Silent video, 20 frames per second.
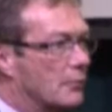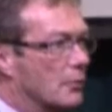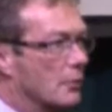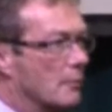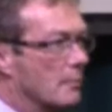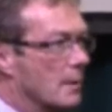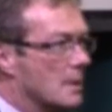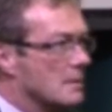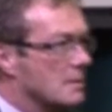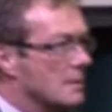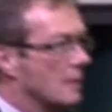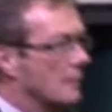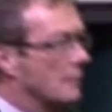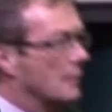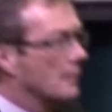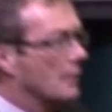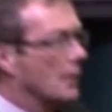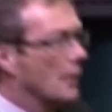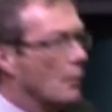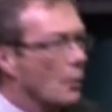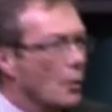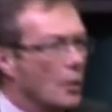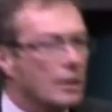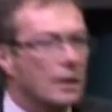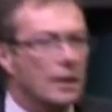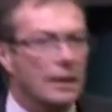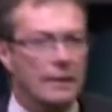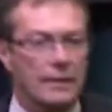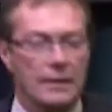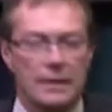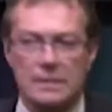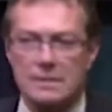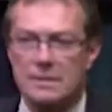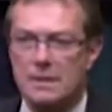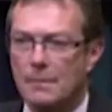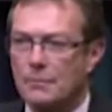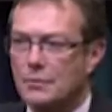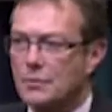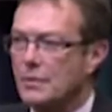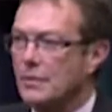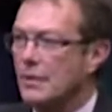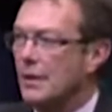fool of myself, I'm going to work under the assumption